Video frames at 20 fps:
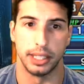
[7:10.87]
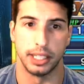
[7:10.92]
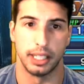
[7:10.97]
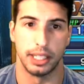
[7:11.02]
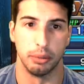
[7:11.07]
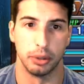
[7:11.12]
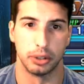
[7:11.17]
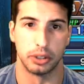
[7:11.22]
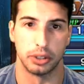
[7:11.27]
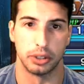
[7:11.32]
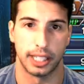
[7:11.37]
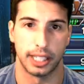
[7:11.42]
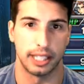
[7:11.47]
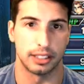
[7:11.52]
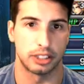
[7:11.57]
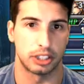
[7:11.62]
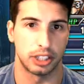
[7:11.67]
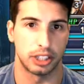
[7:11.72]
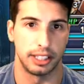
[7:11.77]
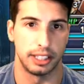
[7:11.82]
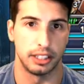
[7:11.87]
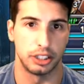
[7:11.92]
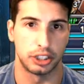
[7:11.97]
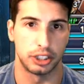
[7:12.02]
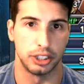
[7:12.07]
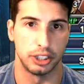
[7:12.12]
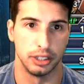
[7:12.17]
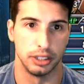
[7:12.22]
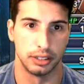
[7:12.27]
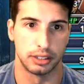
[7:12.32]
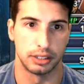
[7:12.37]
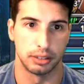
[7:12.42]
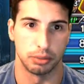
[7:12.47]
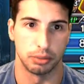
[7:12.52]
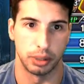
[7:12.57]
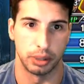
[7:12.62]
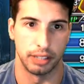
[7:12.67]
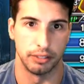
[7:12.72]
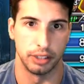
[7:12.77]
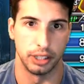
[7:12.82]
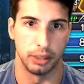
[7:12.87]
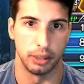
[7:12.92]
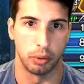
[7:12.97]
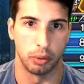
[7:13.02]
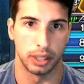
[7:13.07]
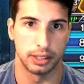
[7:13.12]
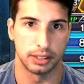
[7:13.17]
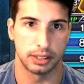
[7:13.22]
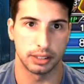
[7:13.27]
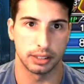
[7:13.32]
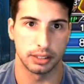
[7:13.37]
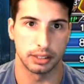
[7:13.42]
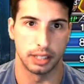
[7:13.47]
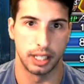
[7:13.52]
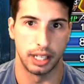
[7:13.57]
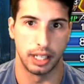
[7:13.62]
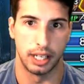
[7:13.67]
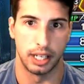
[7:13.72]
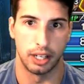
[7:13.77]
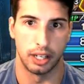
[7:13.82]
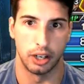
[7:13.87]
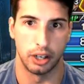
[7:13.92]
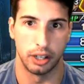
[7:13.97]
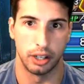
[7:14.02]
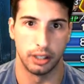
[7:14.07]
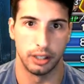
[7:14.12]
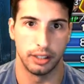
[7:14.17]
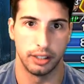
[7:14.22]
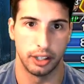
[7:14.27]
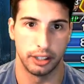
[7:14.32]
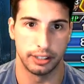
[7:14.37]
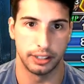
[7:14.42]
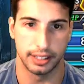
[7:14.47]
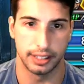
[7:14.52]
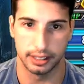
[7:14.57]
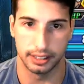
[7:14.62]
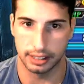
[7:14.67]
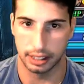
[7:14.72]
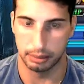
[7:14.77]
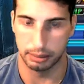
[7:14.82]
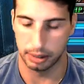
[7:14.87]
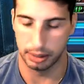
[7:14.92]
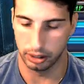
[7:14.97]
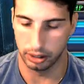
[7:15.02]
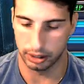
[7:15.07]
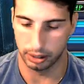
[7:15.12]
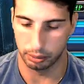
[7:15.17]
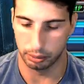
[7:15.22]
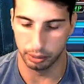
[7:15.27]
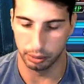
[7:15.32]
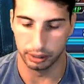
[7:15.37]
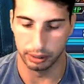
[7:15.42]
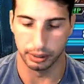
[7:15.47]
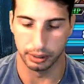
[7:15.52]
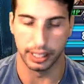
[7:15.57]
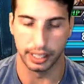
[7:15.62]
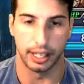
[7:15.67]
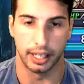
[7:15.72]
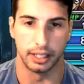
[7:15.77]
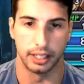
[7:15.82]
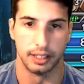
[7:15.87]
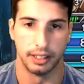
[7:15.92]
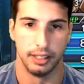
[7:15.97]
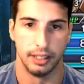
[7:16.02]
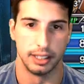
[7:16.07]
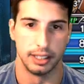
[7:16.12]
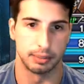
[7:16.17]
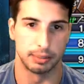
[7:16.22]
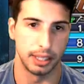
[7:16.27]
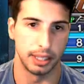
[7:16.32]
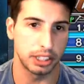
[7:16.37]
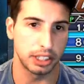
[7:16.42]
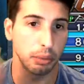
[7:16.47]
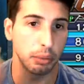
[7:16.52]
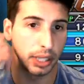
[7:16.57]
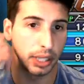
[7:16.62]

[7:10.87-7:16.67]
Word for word: able to cast Shining Shield whenever you want, uh, our, our thing is going to be looking really, really high. Especially when